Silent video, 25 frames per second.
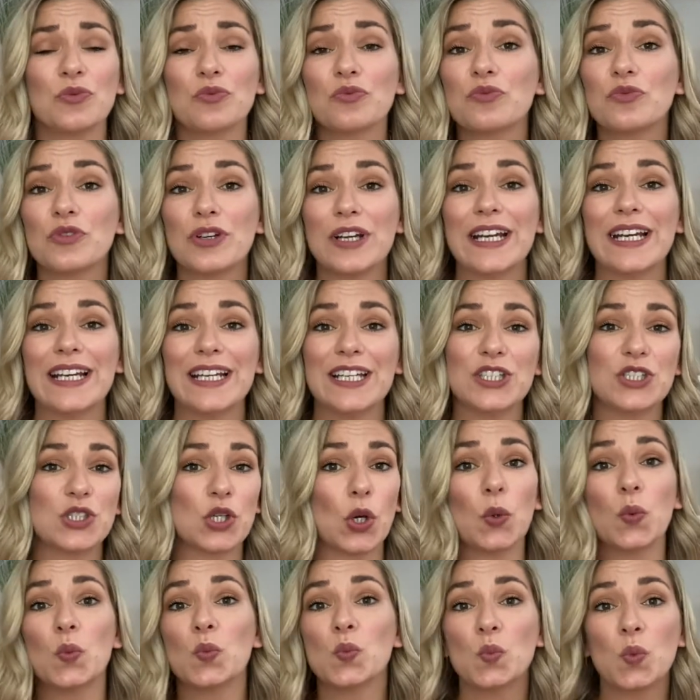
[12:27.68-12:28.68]
really
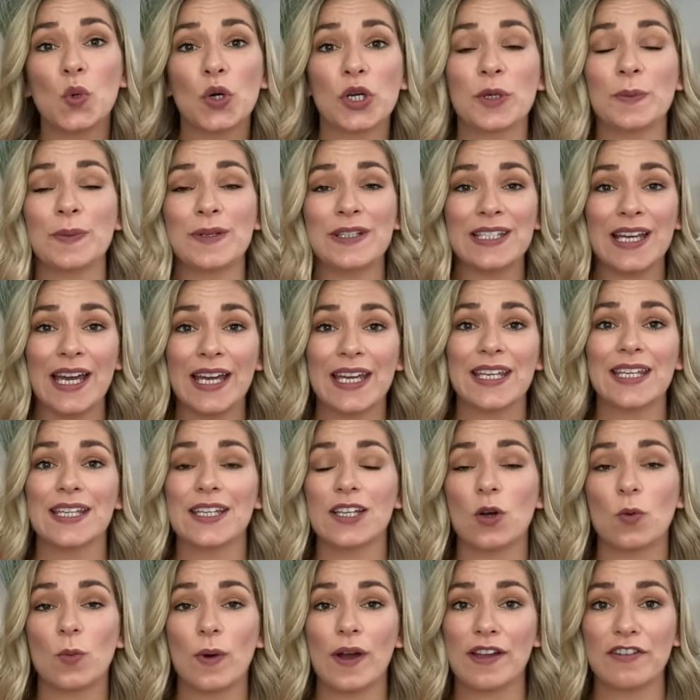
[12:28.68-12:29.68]
don't want to be taking
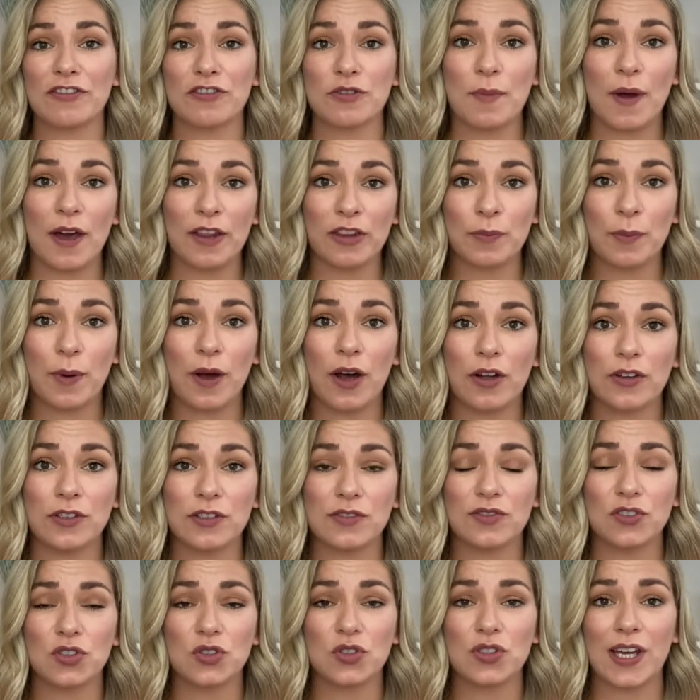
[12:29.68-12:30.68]
away from other parts of
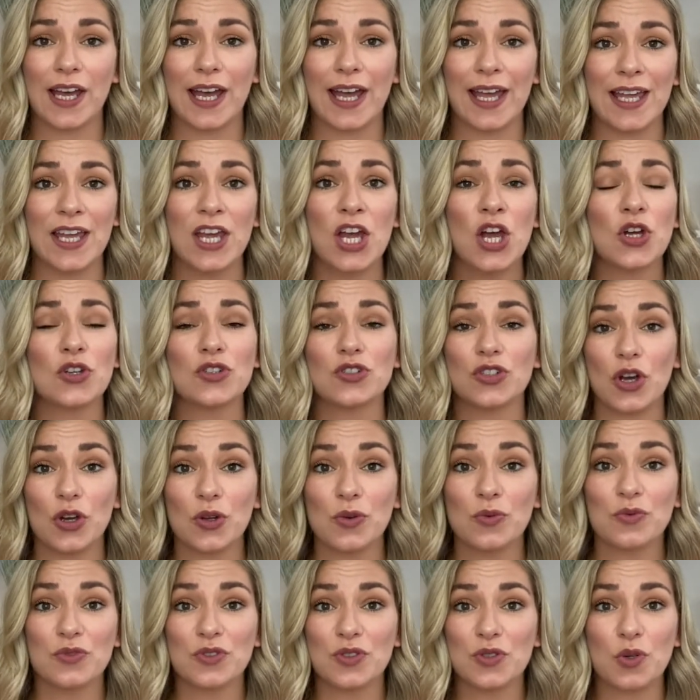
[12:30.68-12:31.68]
your day.
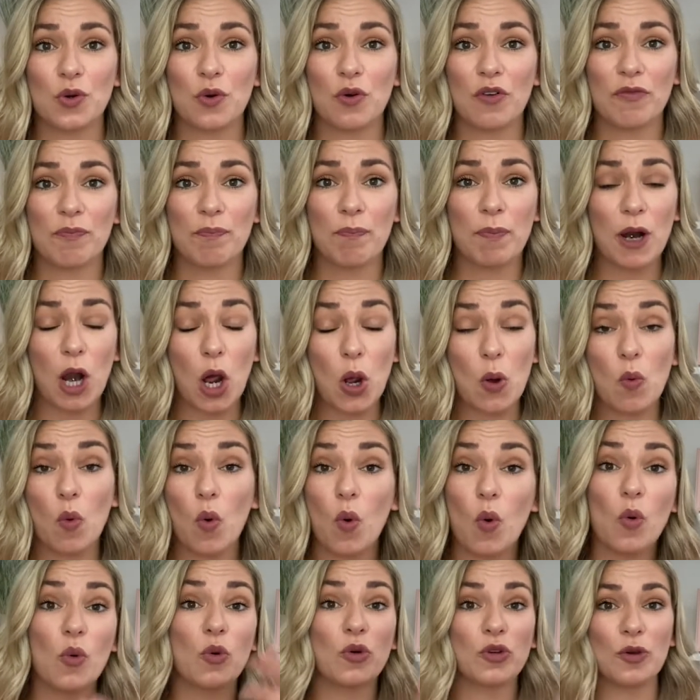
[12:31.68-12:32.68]
Don't sort of blow
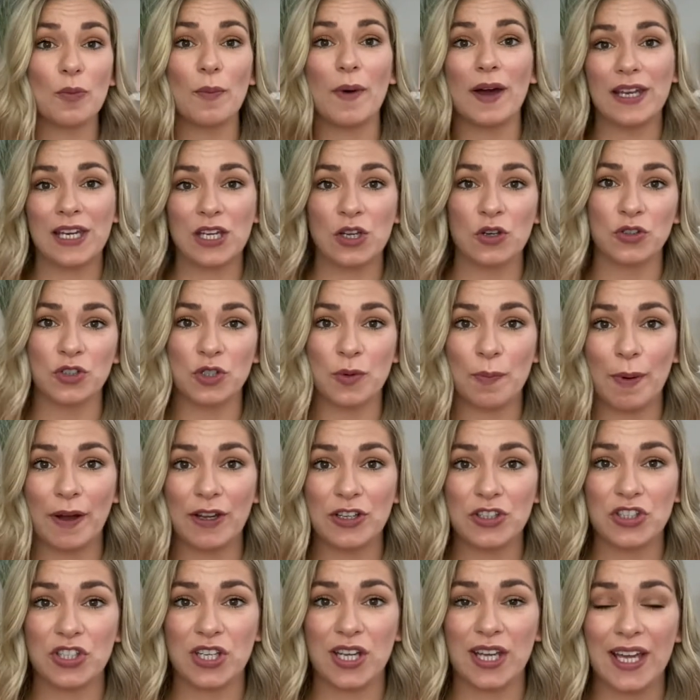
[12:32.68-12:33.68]
all your money on your
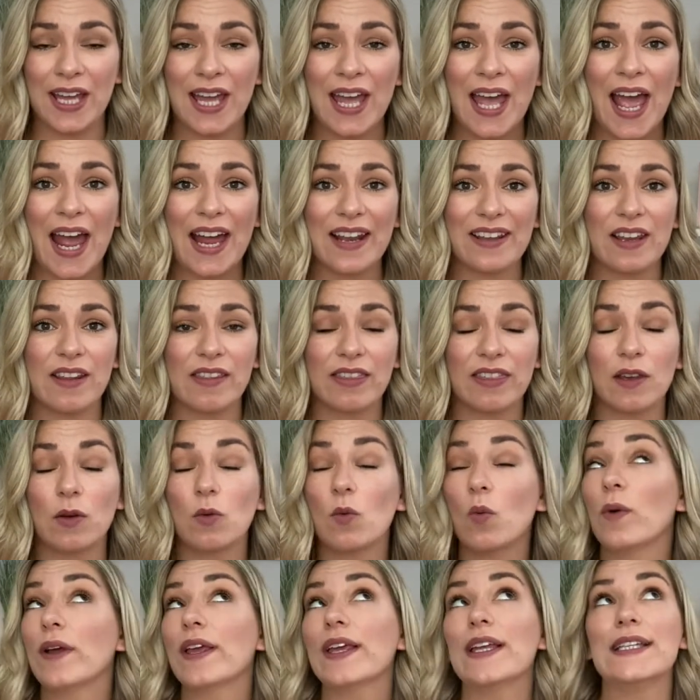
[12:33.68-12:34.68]
budget and then think,
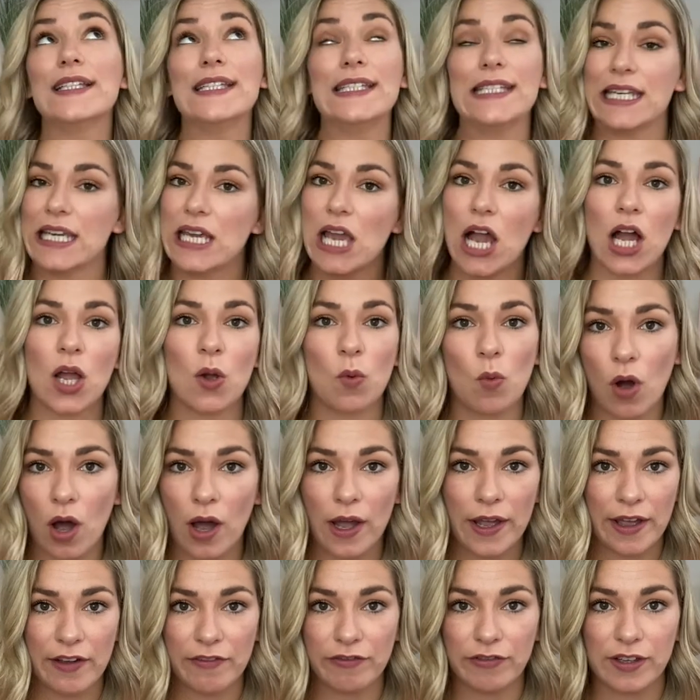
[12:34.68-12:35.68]
well, we can
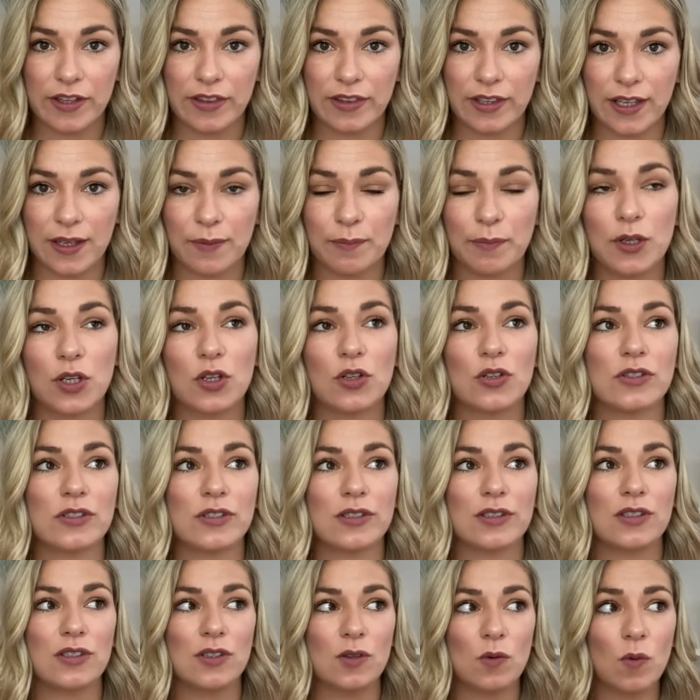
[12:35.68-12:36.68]
DIY everything, because
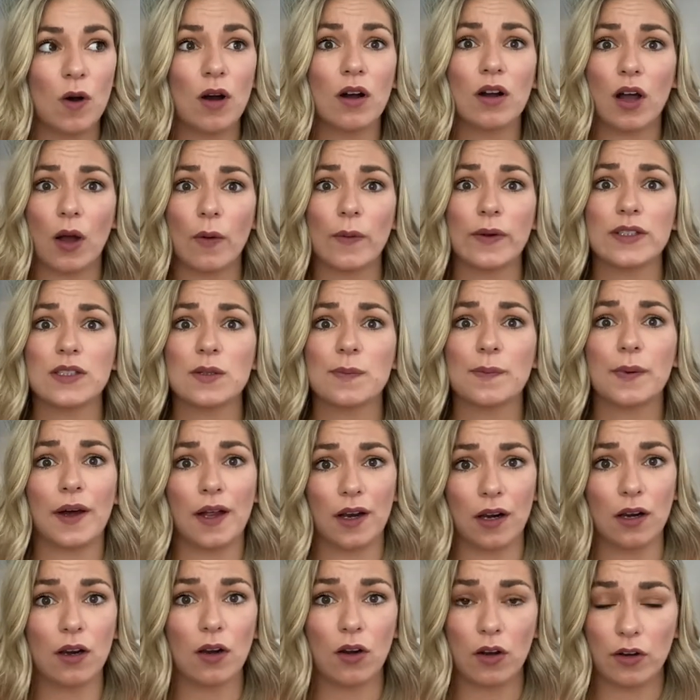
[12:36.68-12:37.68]
you are going to put a
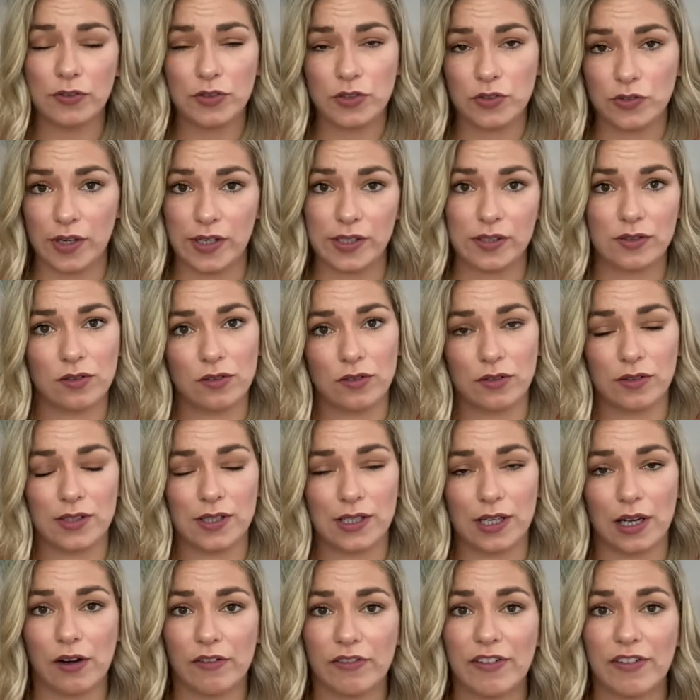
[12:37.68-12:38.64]
lot of stress on yourself.